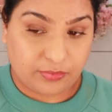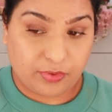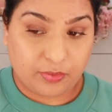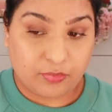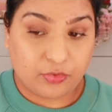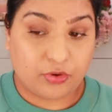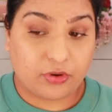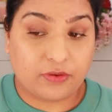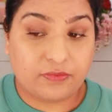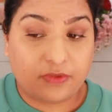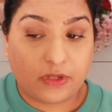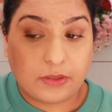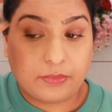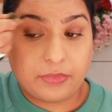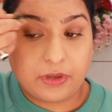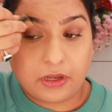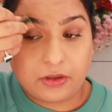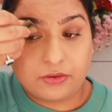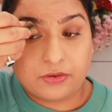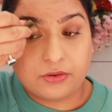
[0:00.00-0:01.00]
bit more of that
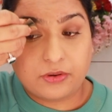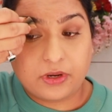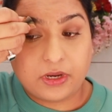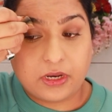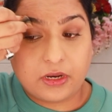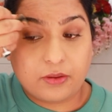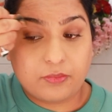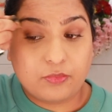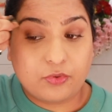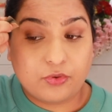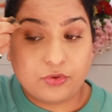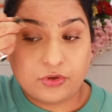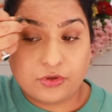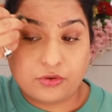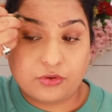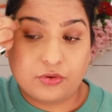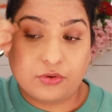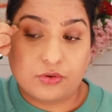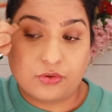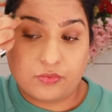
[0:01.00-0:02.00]
powder and I'm going to
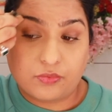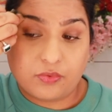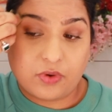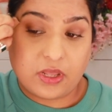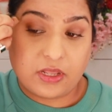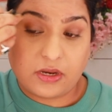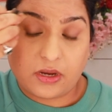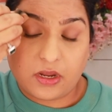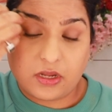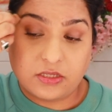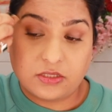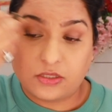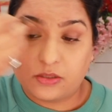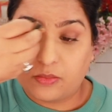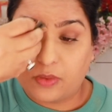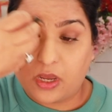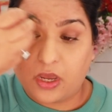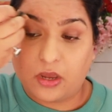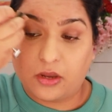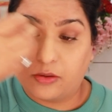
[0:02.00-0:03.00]
go right under
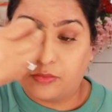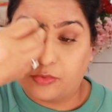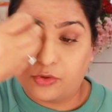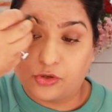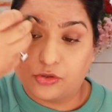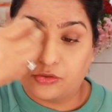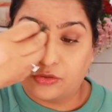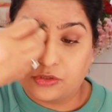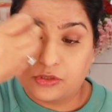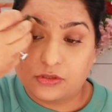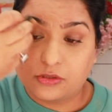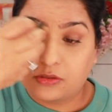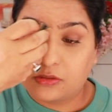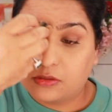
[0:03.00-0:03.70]
my eyebrows.